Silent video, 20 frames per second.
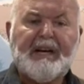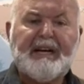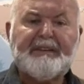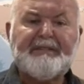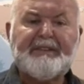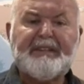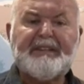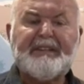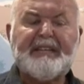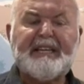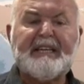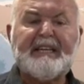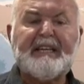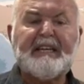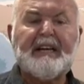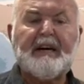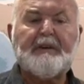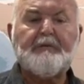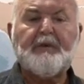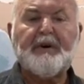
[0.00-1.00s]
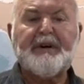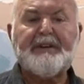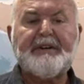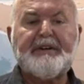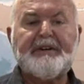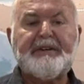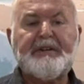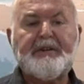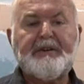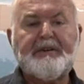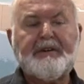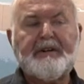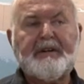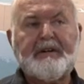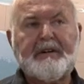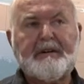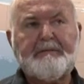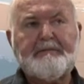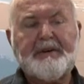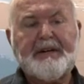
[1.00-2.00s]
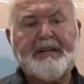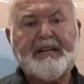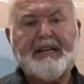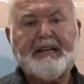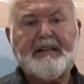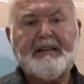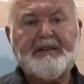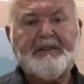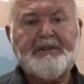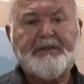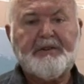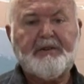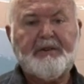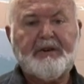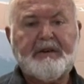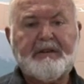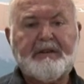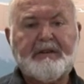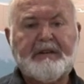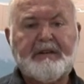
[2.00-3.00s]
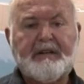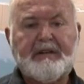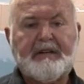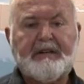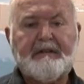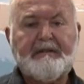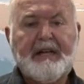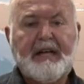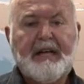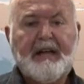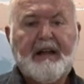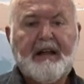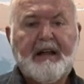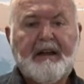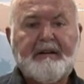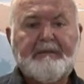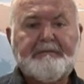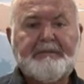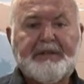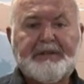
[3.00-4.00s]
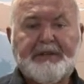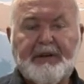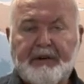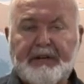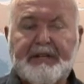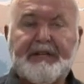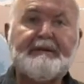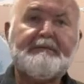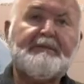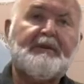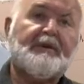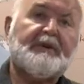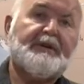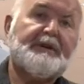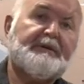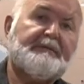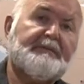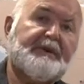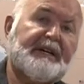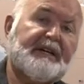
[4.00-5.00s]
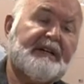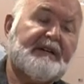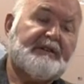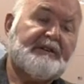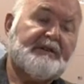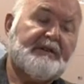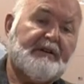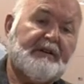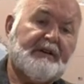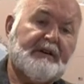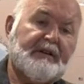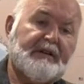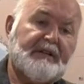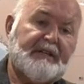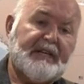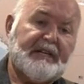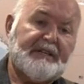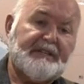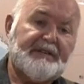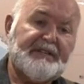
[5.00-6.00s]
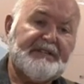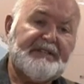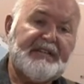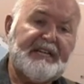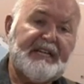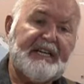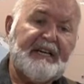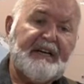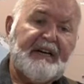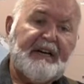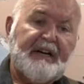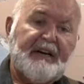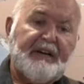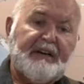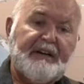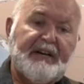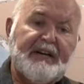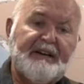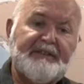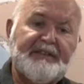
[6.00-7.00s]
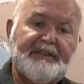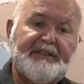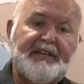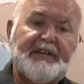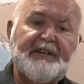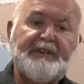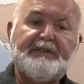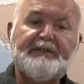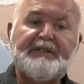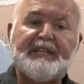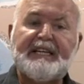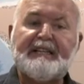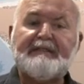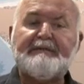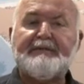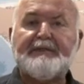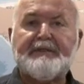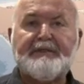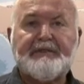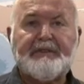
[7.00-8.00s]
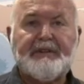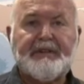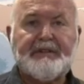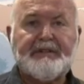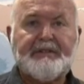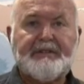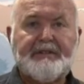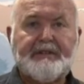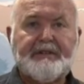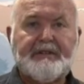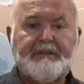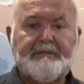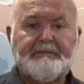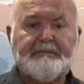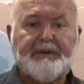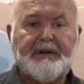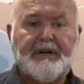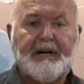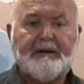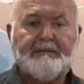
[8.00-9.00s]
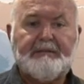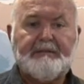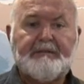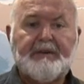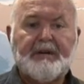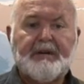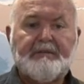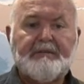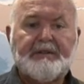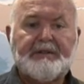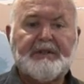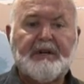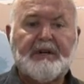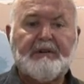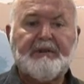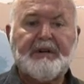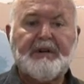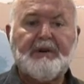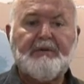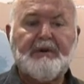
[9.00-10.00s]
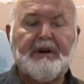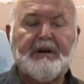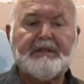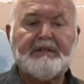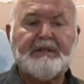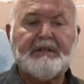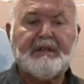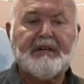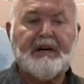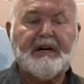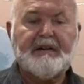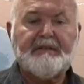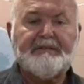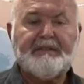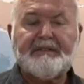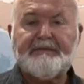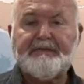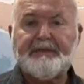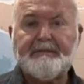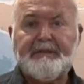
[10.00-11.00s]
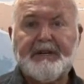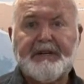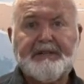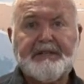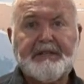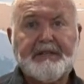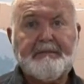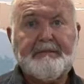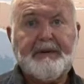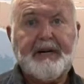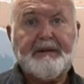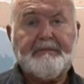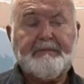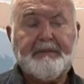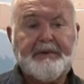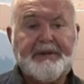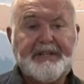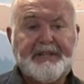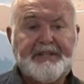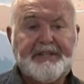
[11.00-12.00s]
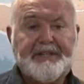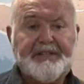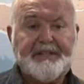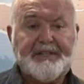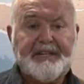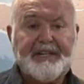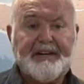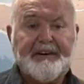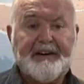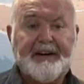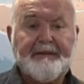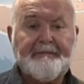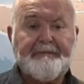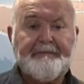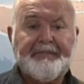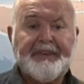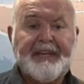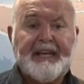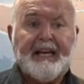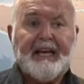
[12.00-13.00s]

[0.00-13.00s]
And then whether you're uh, bringing ashore uh, petroleum or you're bringing ashore electricity, you have this huge infrastructure problem, which all requires a lot of information about marine engineering.